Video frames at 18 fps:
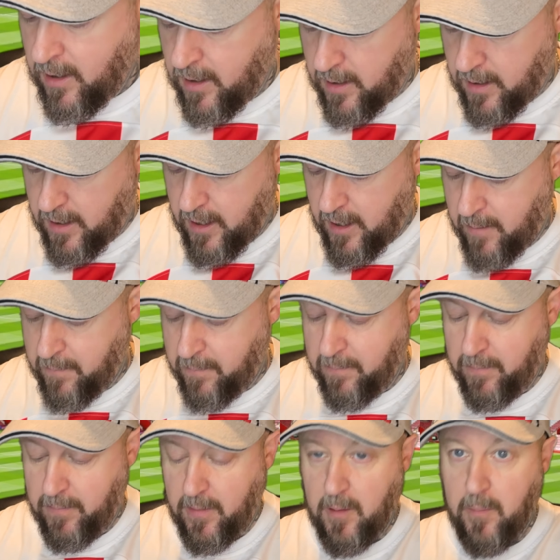Um,
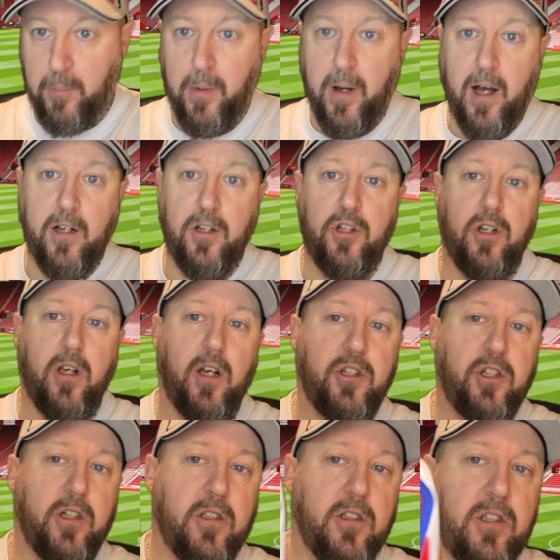the badge,
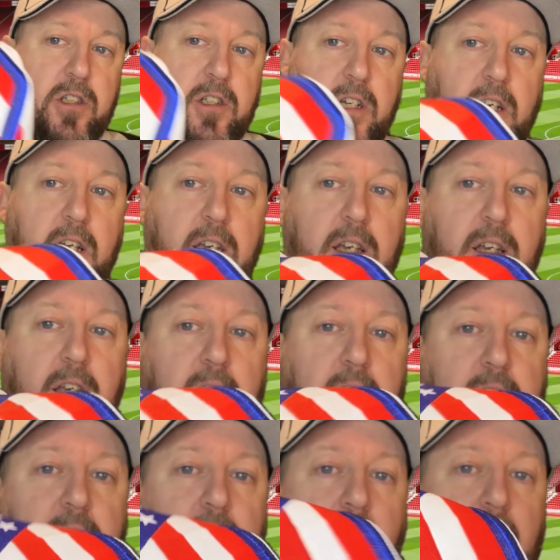as you can see,
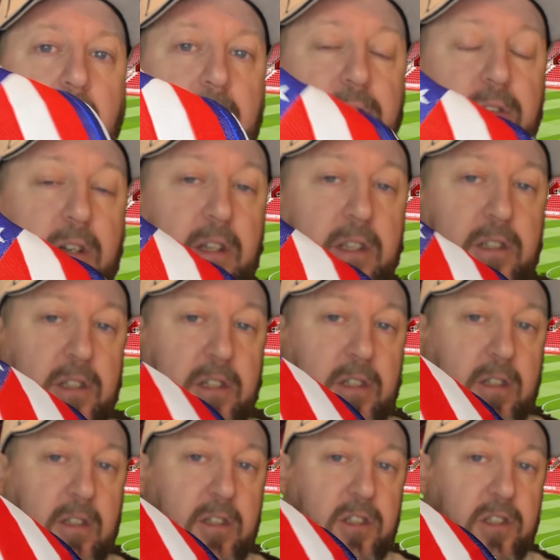is kind of
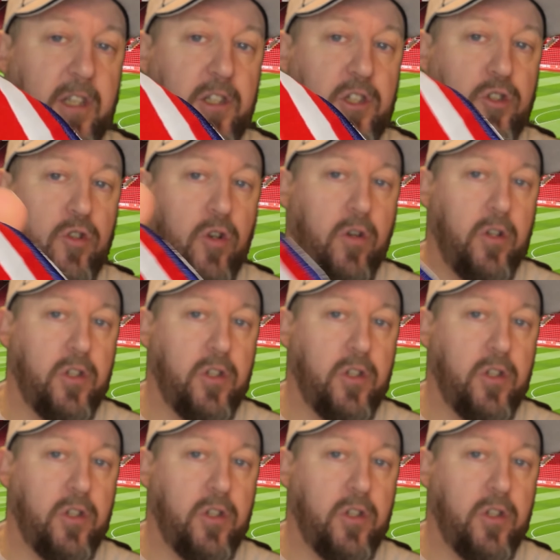it's stitched on.